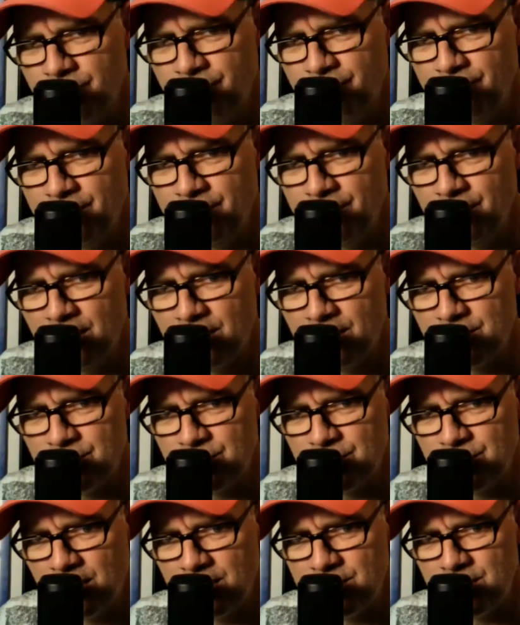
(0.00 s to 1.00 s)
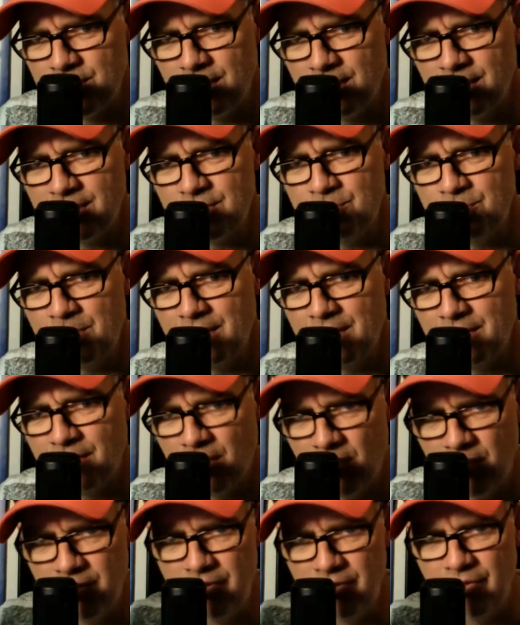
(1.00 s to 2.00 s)
fear exercise, and then expand
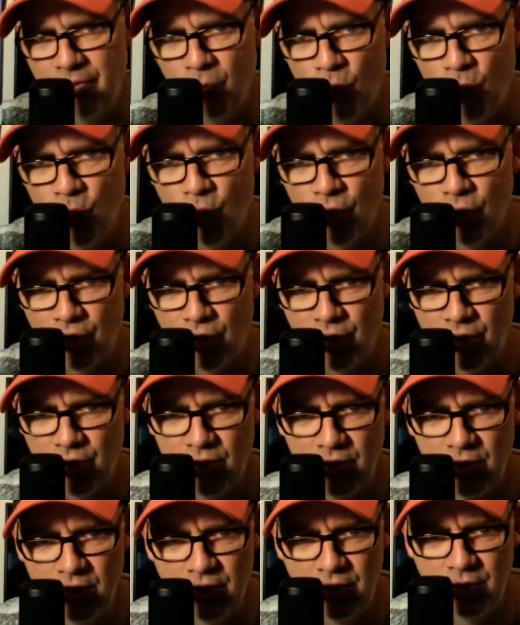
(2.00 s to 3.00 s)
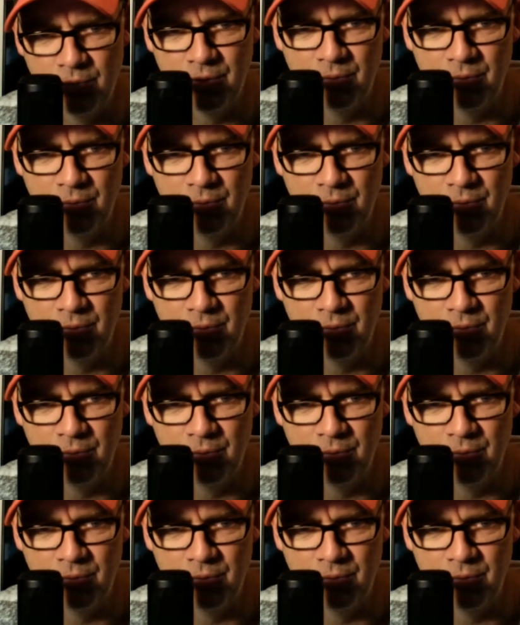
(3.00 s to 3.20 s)
on the work a little bit. The